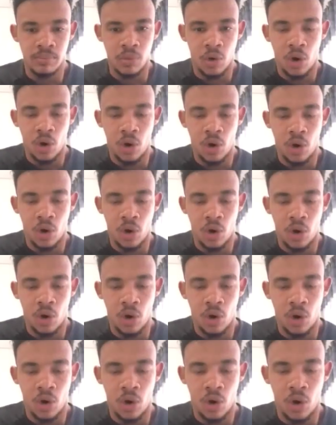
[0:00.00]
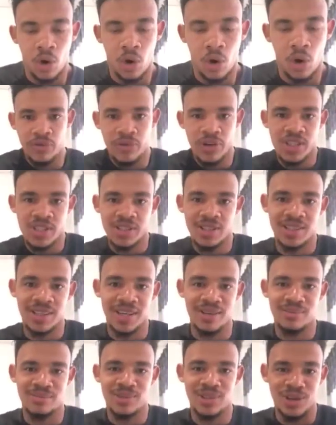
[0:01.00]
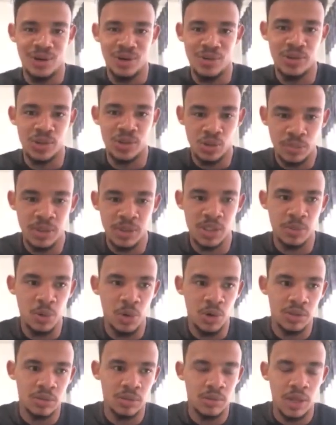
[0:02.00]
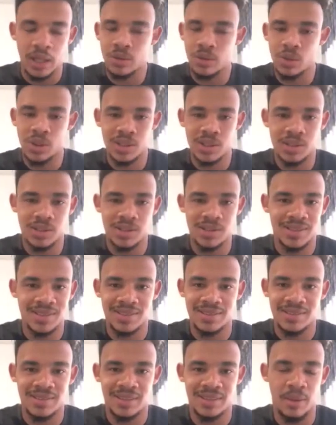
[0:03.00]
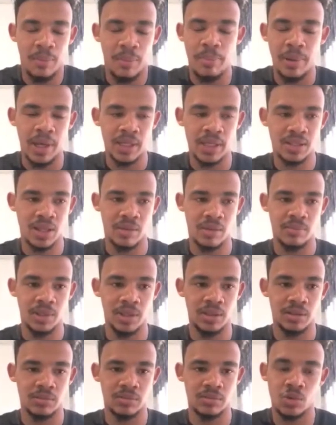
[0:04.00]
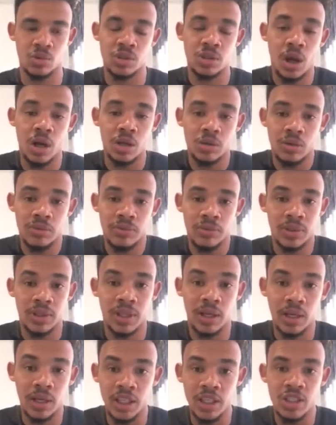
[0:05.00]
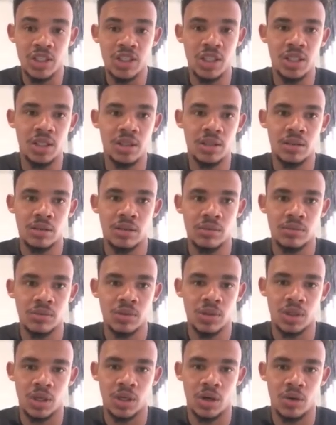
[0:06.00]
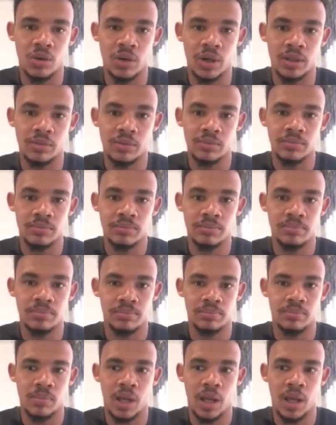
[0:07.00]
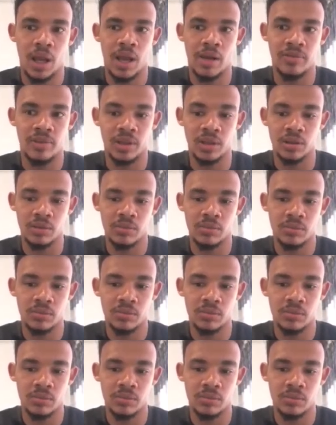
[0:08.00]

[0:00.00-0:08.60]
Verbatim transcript: obviously, my first professional game, you know, for Supersport, that was the best. I mean, to start off with the clean sheet, you know, and having